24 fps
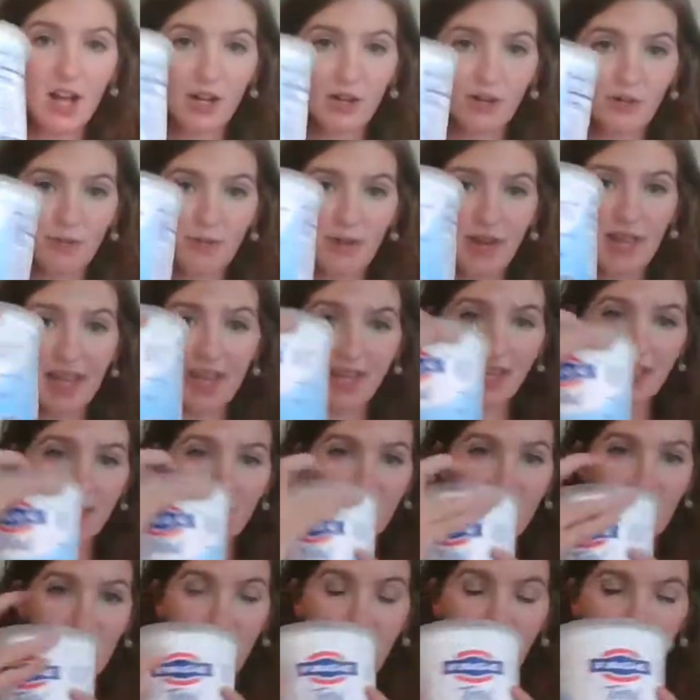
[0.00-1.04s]
Greek
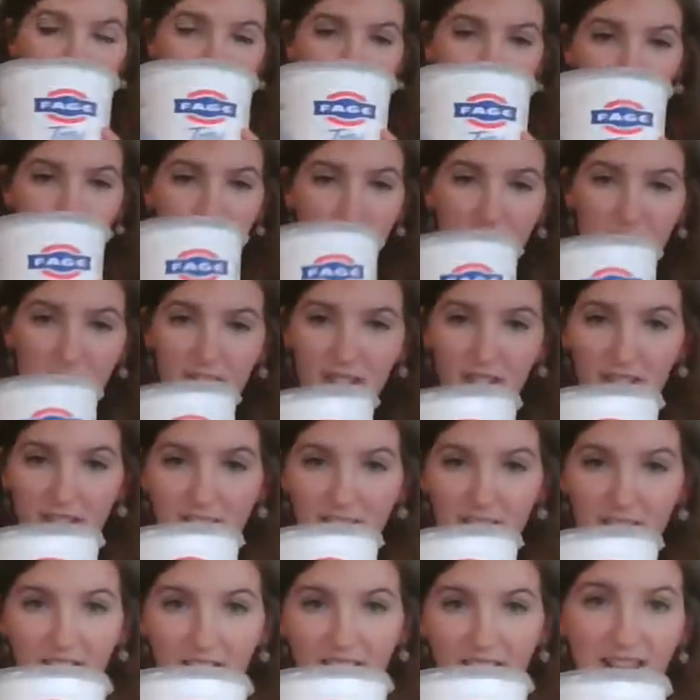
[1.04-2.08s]
yogurt.
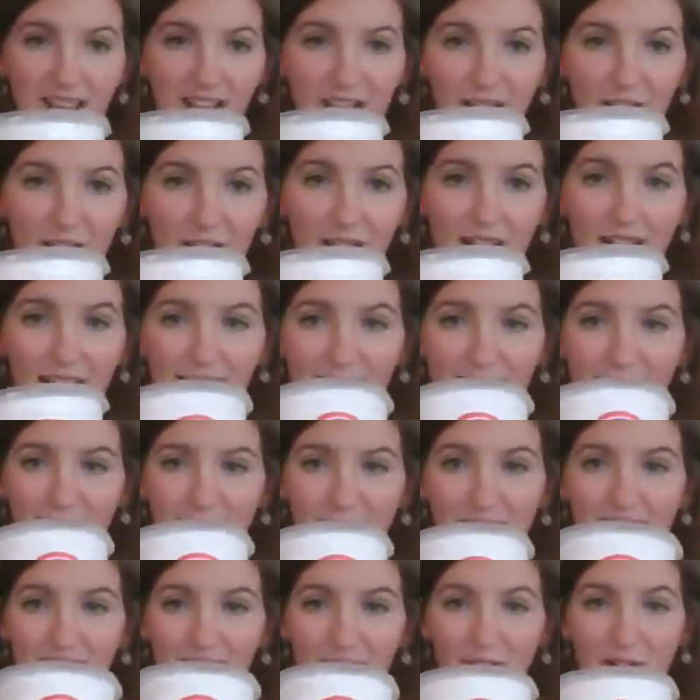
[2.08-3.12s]
All right.
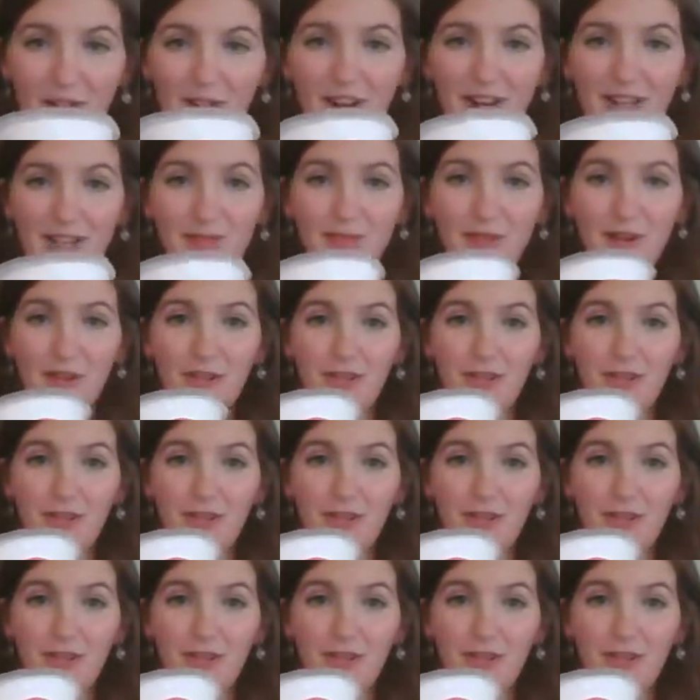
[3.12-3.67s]
Greek yogurt is